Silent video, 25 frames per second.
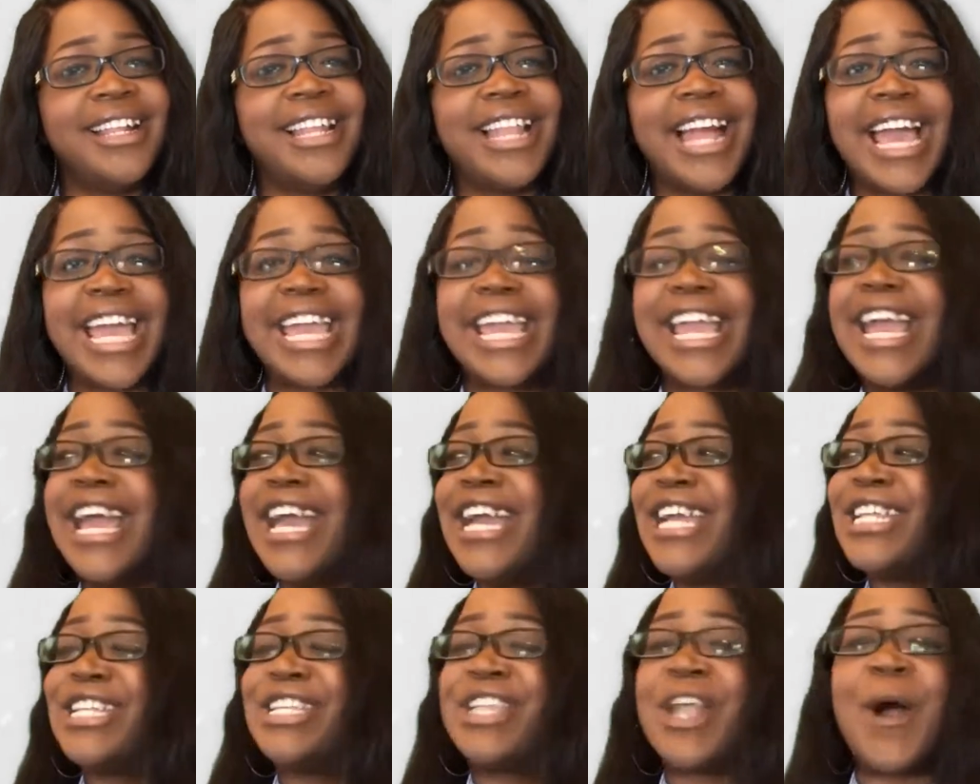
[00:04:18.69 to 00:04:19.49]

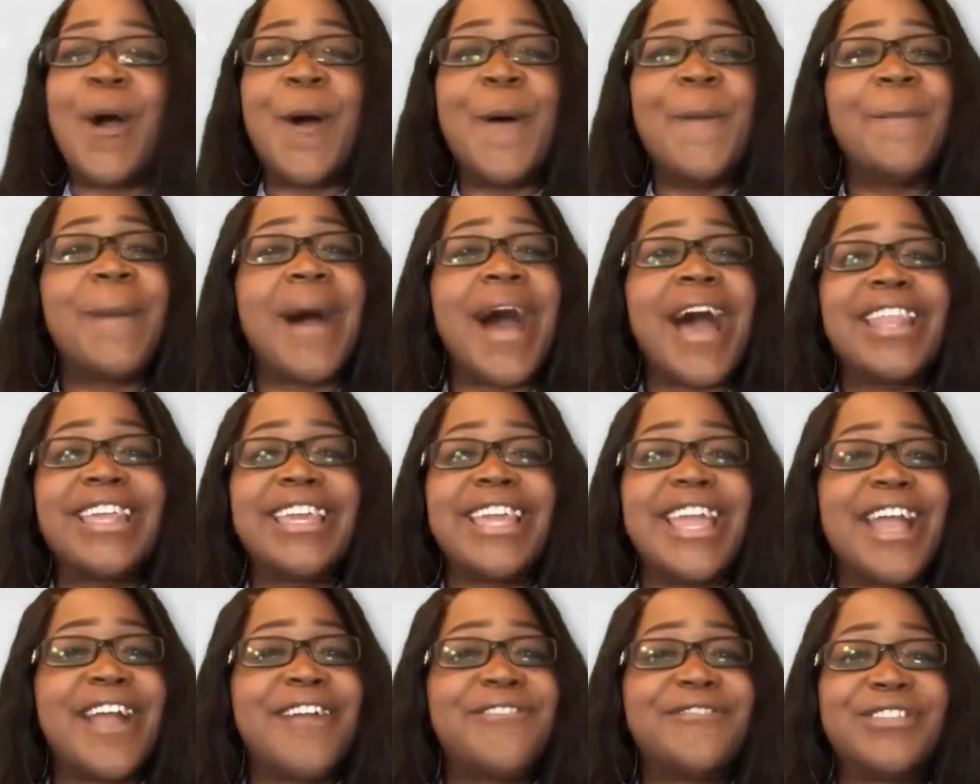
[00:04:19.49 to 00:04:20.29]
Like,
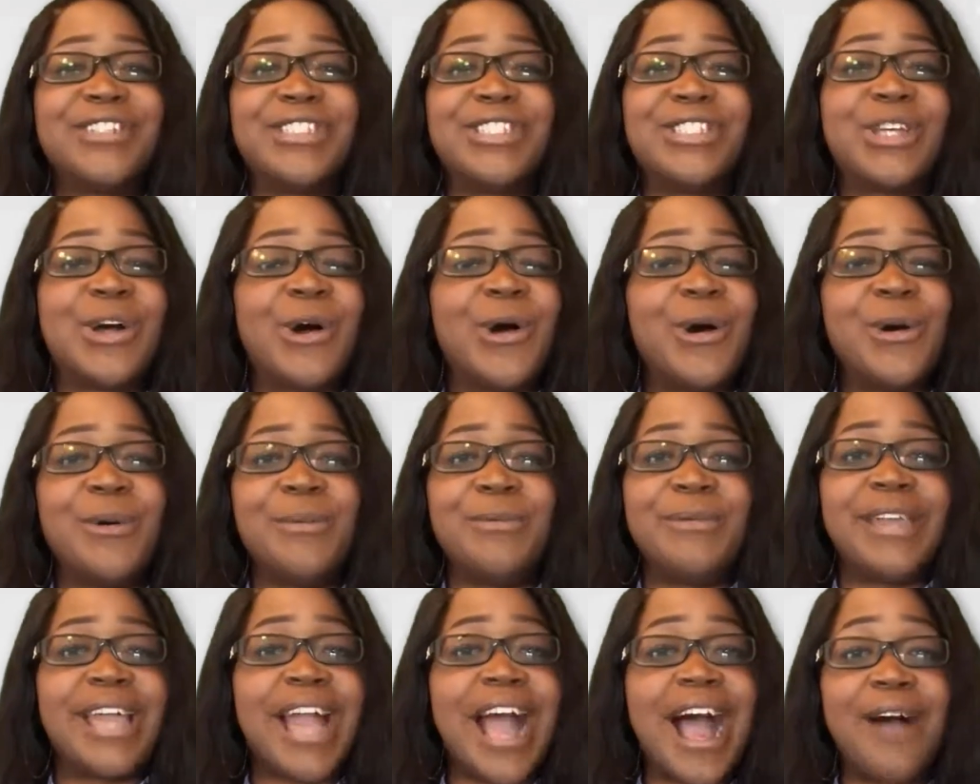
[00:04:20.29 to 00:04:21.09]
nobody ever
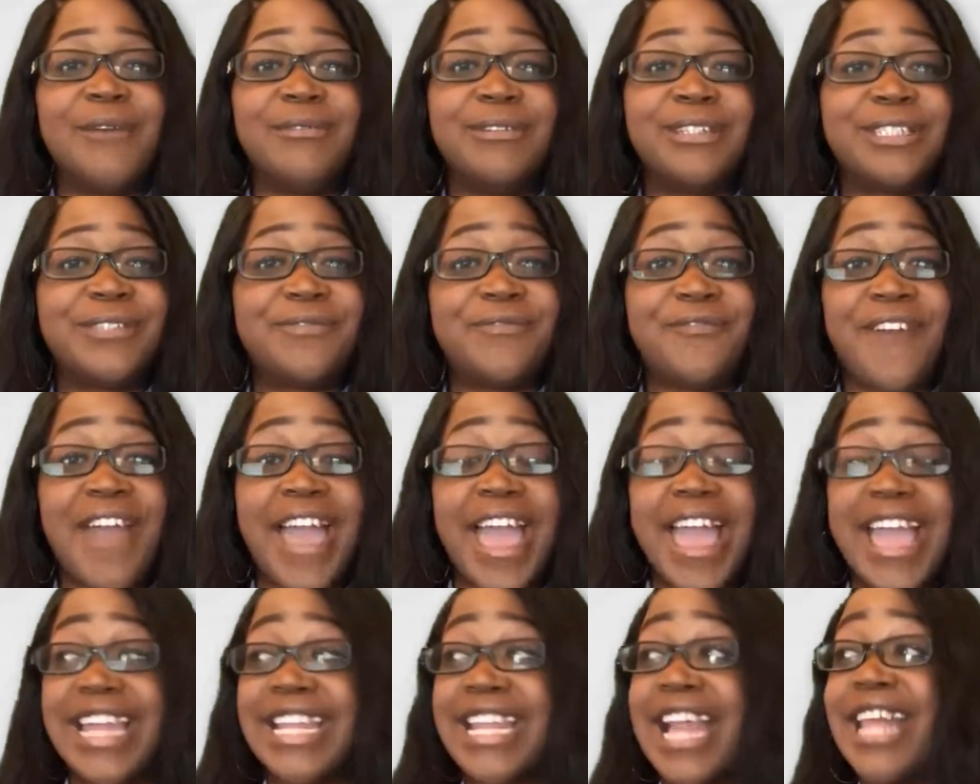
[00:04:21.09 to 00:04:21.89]
told me I was fat.